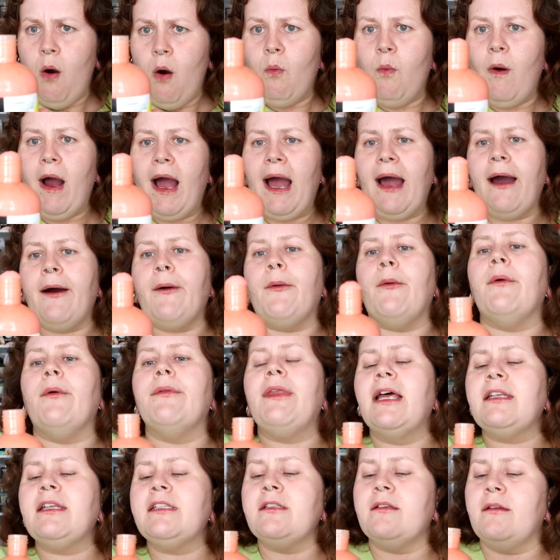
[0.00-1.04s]
wow,
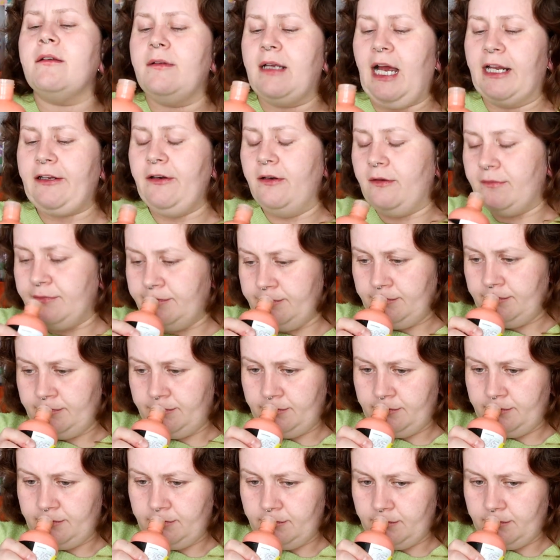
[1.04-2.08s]
that's, I don't know.
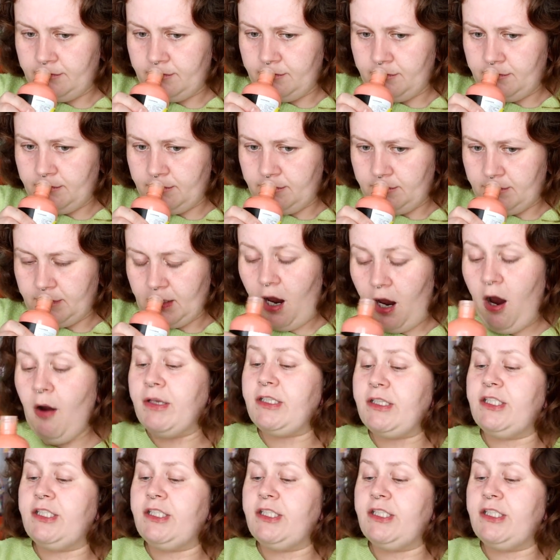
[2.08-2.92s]
Oh,